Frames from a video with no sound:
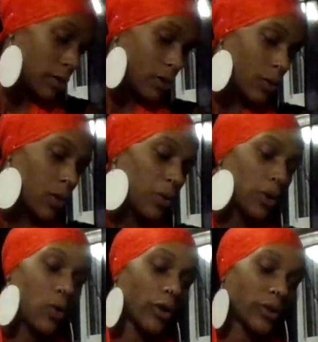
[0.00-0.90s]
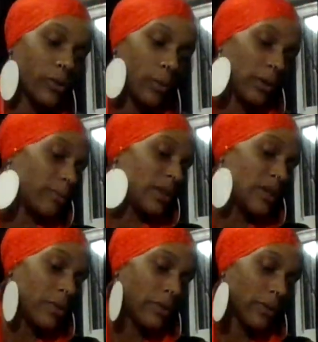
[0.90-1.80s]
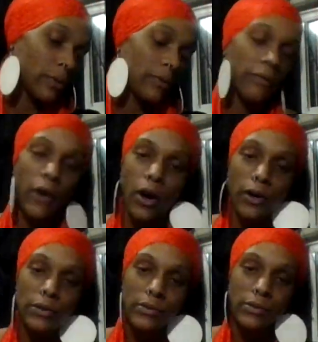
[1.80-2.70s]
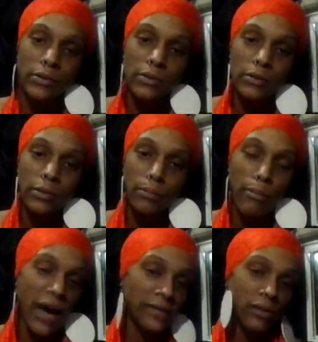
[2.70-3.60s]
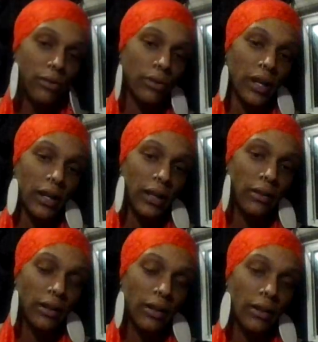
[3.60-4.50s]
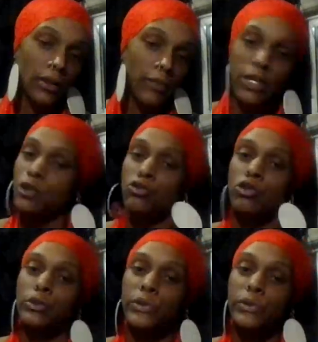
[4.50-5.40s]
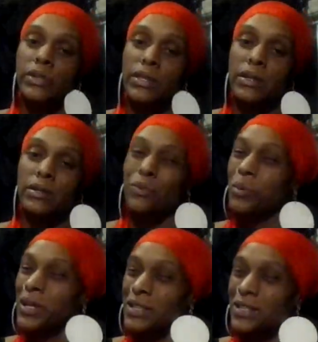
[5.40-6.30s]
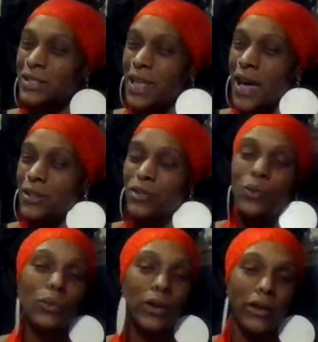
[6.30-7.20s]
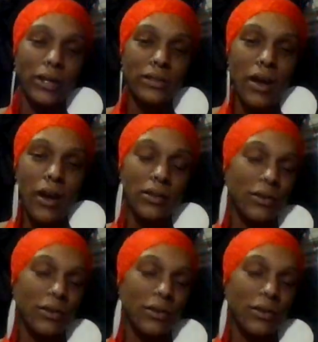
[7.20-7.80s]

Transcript: Well, I want to court you. I want to be with you. False, masquerade. Let me introduce you to this. What is that? Don't worry, it's hot.